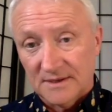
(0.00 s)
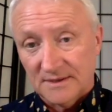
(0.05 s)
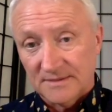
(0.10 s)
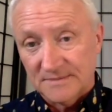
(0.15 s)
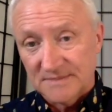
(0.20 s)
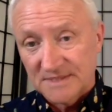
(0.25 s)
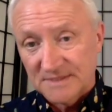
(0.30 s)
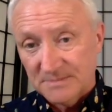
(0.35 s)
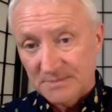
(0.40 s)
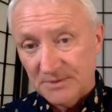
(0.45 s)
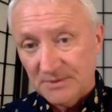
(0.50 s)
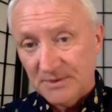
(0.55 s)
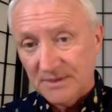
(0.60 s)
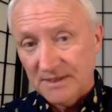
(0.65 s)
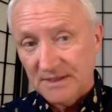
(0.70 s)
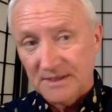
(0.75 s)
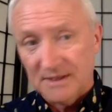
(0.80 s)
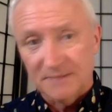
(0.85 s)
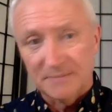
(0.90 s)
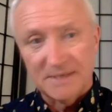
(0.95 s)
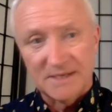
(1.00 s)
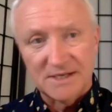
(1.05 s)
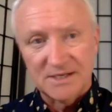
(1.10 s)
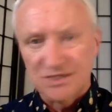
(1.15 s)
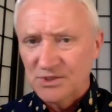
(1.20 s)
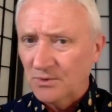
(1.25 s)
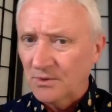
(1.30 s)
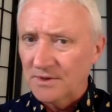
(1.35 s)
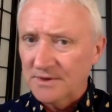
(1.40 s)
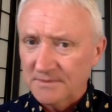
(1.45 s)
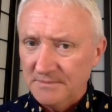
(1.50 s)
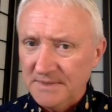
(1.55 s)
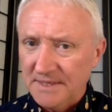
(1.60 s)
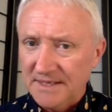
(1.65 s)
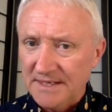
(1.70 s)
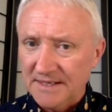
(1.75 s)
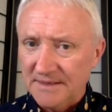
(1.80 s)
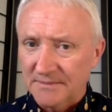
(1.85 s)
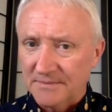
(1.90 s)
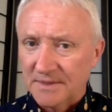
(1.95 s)
spirit healing, because you are the
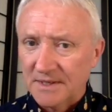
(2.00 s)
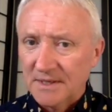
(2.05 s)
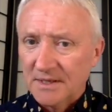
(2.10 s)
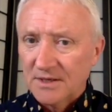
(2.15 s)
medium.